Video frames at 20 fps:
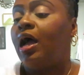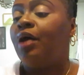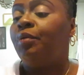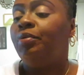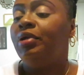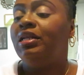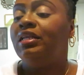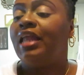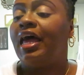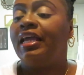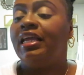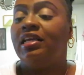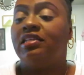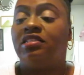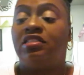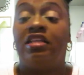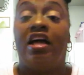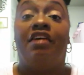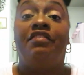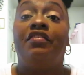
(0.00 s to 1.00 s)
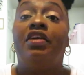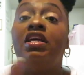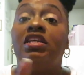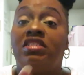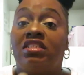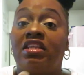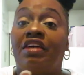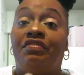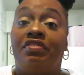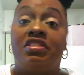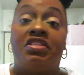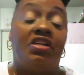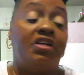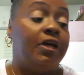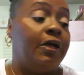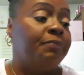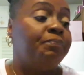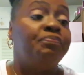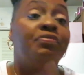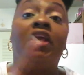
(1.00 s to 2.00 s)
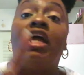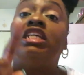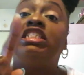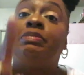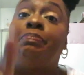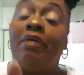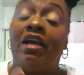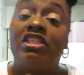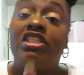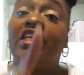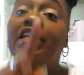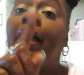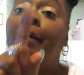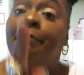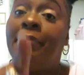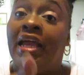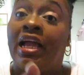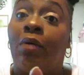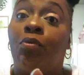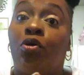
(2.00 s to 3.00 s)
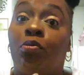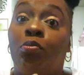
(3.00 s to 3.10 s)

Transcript: I really like his stuff. His stuff is good, especially that makeup